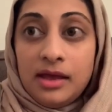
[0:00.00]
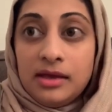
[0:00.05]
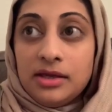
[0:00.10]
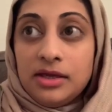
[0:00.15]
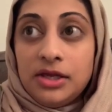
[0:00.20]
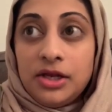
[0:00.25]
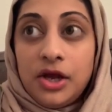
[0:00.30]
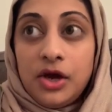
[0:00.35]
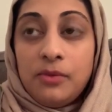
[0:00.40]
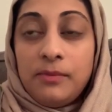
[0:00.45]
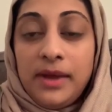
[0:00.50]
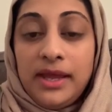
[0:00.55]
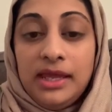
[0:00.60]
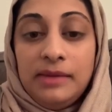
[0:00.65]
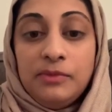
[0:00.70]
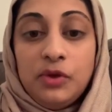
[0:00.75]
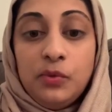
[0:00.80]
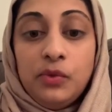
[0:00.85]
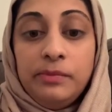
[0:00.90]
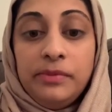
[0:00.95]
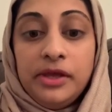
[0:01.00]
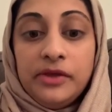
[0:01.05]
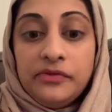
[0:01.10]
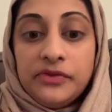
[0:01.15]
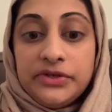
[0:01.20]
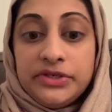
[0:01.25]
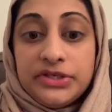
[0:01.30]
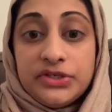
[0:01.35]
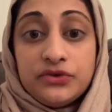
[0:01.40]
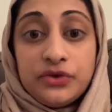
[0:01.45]
You know, my email will be in the
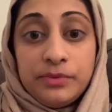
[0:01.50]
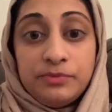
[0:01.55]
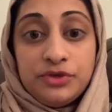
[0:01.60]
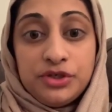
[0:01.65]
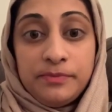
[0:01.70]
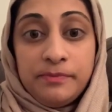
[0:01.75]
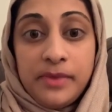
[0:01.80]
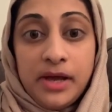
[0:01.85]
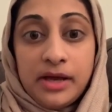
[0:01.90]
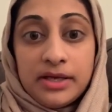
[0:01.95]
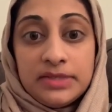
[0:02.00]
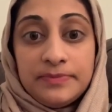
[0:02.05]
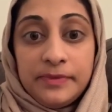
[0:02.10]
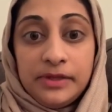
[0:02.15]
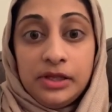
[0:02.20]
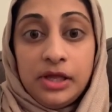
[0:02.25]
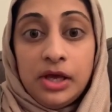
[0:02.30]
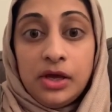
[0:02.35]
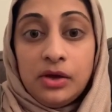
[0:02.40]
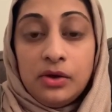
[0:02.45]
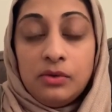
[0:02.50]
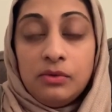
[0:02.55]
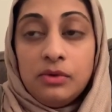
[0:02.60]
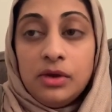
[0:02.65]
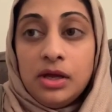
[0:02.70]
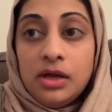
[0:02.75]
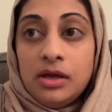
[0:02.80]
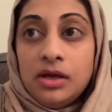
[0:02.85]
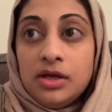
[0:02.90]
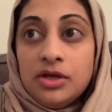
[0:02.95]
description box below.
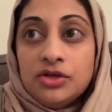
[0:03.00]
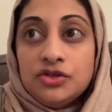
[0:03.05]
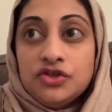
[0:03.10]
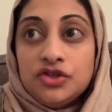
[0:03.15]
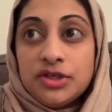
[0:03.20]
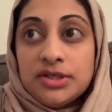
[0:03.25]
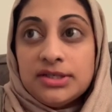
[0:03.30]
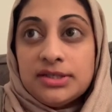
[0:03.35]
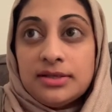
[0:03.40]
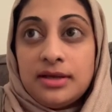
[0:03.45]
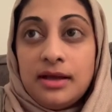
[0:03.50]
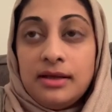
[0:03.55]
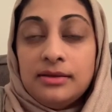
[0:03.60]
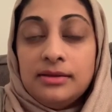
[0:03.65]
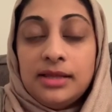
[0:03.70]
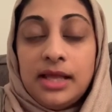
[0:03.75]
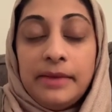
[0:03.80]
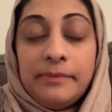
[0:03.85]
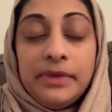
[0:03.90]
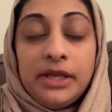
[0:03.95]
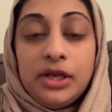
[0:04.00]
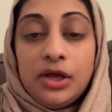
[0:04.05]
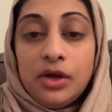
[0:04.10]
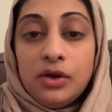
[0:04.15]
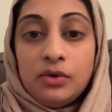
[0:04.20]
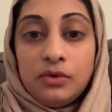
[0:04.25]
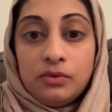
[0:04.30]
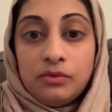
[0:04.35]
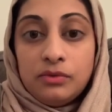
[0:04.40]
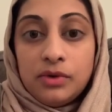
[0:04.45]
Just let me
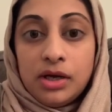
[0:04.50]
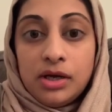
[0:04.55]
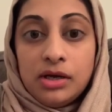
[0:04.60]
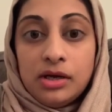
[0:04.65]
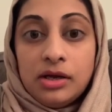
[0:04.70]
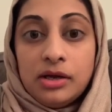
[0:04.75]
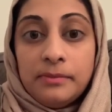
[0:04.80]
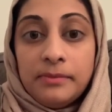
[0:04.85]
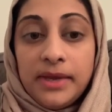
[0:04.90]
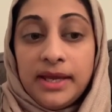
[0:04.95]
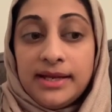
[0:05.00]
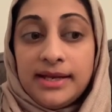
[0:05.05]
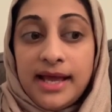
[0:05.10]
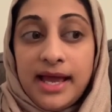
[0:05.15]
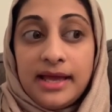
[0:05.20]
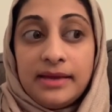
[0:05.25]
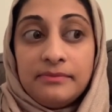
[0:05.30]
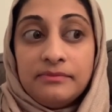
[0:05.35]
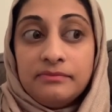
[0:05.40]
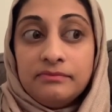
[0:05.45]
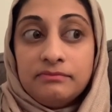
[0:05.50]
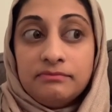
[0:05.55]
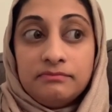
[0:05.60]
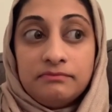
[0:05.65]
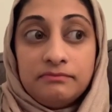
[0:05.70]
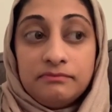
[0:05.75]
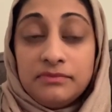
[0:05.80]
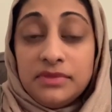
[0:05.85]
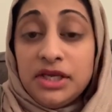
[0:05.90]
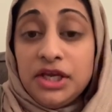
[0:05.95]
know. And I'm
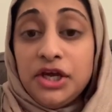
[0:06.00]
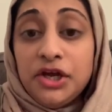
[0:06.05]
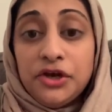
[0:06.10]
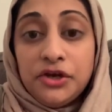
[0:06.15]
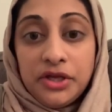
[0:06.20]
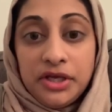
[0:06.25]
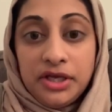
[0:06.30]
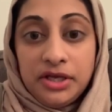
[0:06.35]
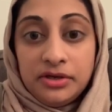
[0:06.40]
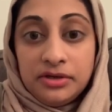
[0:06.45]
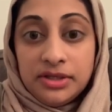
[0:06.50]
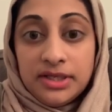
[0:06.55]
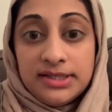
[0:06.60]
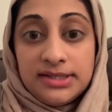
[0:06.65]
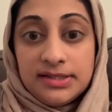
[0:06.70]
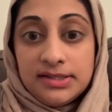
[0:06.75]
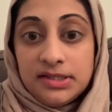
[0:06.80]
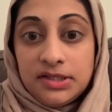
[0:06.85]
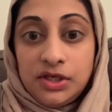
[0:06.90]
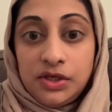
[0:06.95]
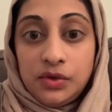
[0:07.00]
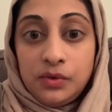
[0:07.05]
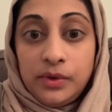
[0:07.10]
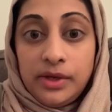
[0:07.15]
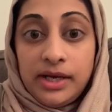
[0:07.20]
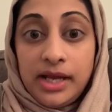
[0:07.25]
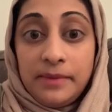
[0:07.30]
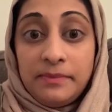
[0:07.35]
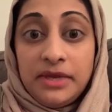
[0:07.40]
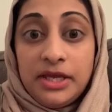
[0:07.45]
here to listen to you,
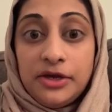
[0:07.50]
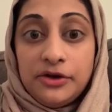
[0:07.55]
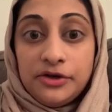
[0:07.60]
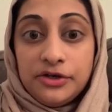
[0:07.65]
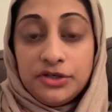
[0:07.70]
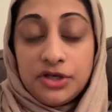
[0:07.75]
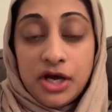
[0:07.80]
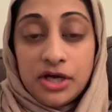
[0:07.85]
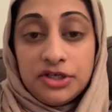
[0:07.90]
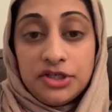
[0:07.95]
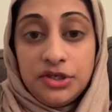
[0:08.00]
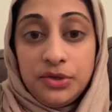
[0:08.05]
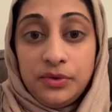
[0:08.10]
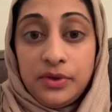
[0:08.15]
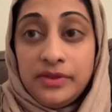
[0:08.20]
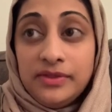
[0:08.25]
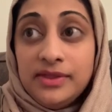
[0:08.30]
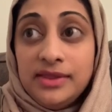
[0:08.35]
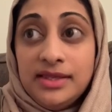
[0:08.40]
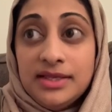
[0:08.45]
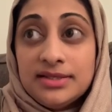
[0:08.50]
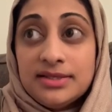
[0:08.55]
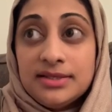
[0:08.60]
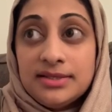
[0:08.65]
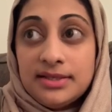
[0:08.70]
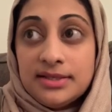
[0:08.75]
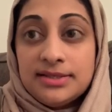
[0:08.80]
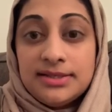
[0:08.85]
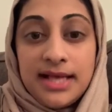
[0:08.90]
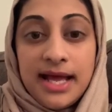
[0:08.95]
and I'm here to talk to you. And this is
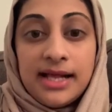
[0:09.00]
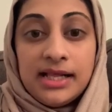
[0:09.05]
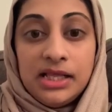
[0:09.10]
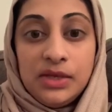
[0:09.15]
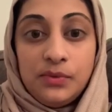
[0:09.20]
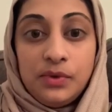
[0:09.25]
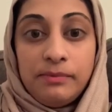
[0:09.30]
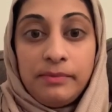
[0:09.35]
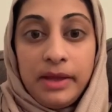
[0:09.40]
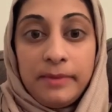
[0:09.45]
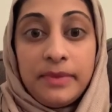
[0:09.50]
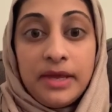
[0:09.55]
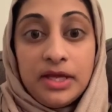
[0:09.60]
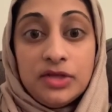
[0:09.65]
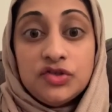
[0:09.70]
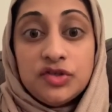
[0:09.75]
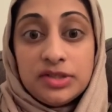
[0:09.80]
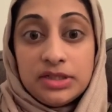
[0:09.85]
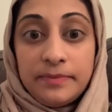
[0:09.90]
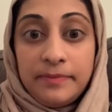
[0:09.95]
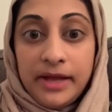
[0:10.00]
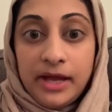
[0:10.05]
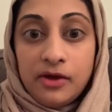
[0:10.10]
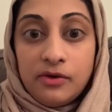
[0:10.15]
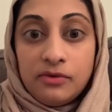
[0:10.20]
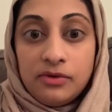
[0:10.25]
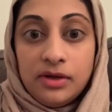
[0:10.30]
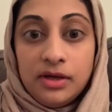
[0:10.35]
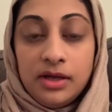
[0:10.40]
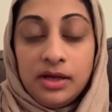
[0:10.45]
exactly what my page is
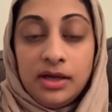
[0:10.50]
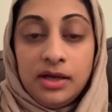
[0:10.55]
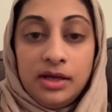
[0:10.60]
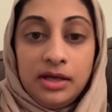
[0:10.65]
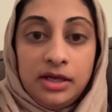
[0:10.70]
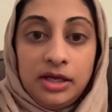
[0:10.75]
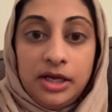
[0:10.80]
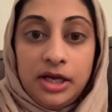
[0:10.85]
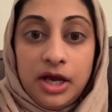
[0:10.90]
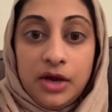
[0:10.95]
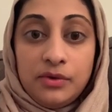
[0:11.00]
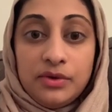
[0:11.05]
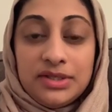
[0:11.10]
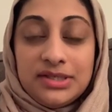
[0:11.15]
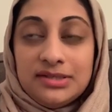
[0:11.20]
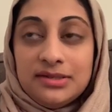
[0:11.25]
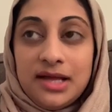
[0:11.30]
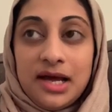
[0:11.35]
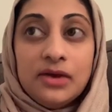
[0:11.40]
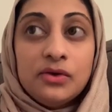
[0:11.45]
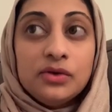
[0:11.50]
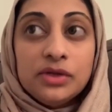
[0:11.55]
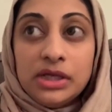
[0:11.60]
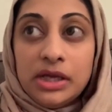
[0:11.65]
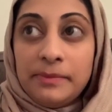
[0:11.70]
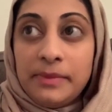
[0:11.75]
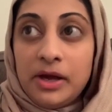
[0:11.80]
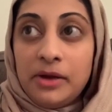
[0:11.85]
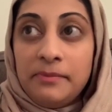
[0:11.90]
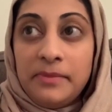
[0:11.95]
about. You know, it's not only
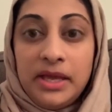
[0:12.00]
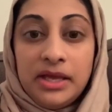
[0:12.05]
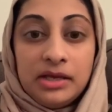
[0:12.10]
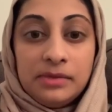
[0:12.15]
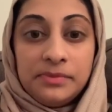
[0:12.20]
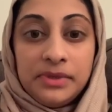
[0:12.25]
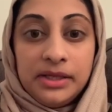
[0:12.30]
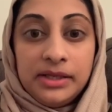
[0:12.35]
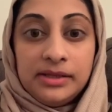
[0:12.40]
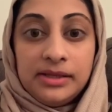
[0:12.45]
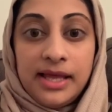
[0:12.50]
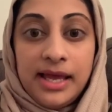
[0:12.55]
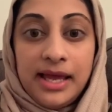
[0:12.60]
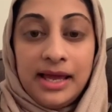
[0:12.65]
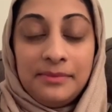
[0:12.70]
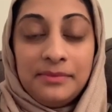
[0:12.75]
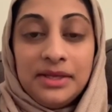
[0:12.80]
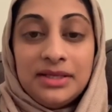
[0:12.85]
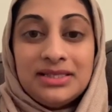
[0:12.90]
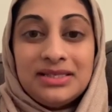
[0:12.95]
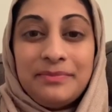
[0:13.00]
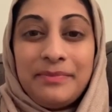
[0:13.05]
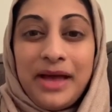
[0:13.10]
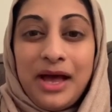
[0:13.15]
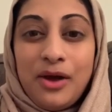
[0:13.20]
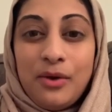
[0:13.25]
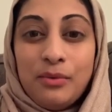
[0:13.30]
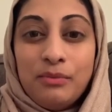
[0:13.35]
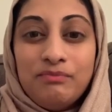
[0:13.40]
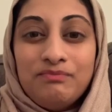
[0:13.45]
about makeup and glam, it's
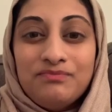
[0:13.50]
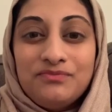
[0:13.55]
about